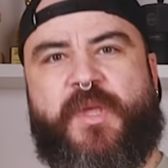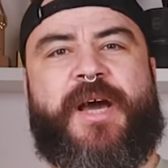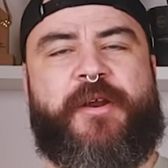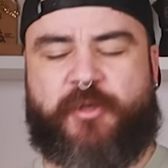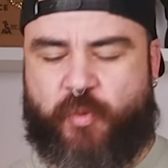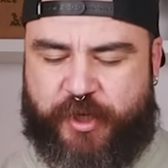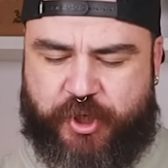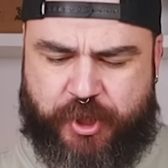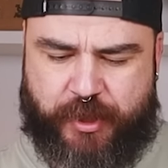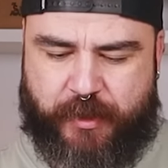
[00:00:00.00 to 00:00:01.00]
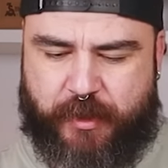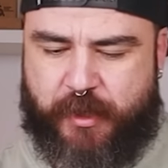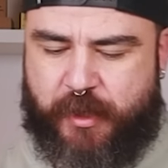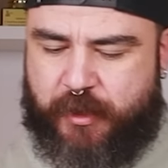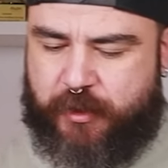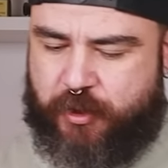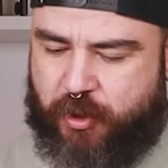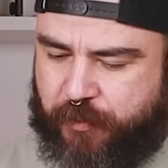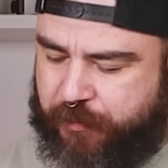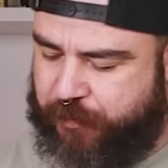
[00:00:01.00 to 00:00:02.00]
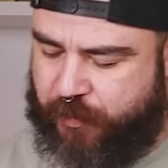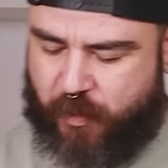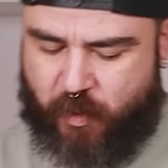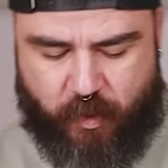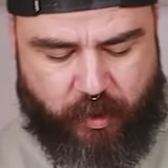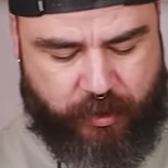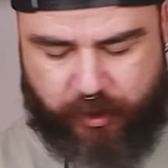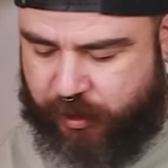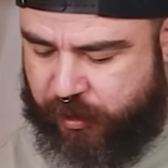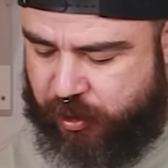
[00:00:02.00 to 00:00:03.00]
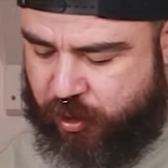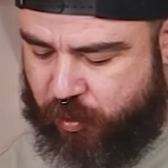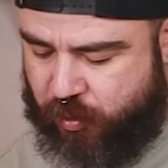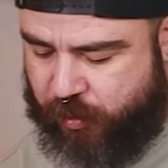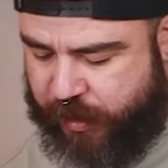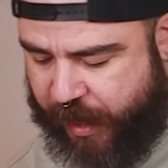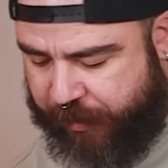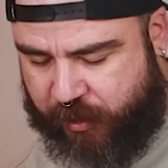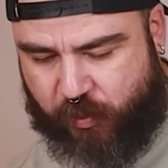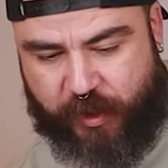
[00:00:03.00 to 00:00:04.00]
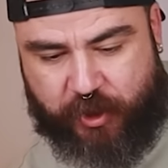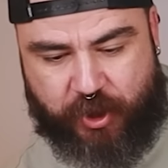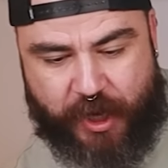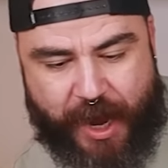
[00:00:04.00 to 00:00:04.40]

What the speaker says: Hario Switch. So we're going to do the Hario Switch.